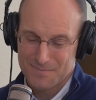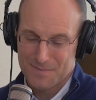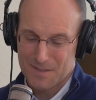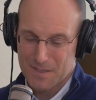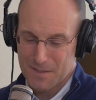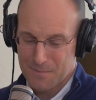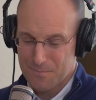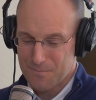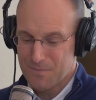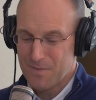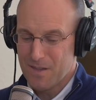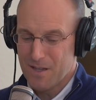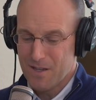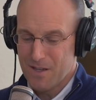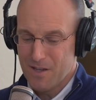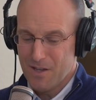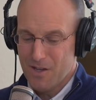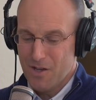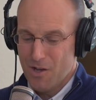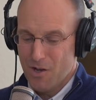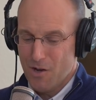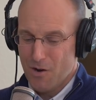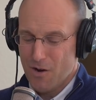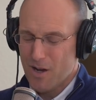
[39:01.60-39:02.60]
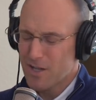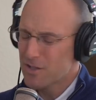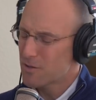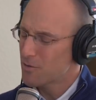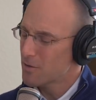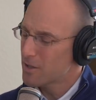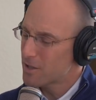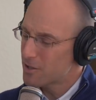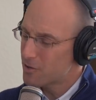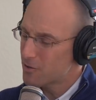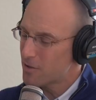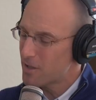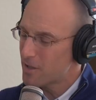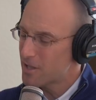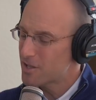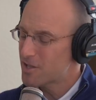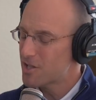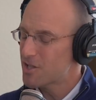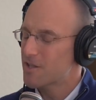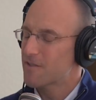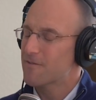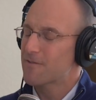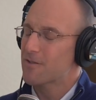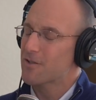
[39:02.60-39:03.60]
Right. All right, so let's
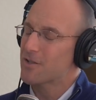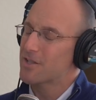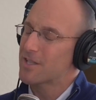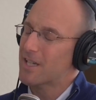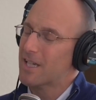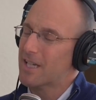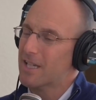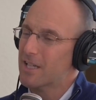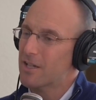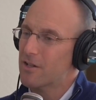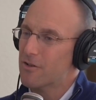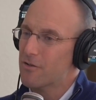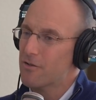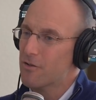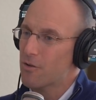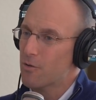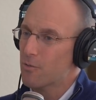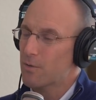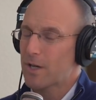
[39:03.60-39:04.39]
transition for a second here, though.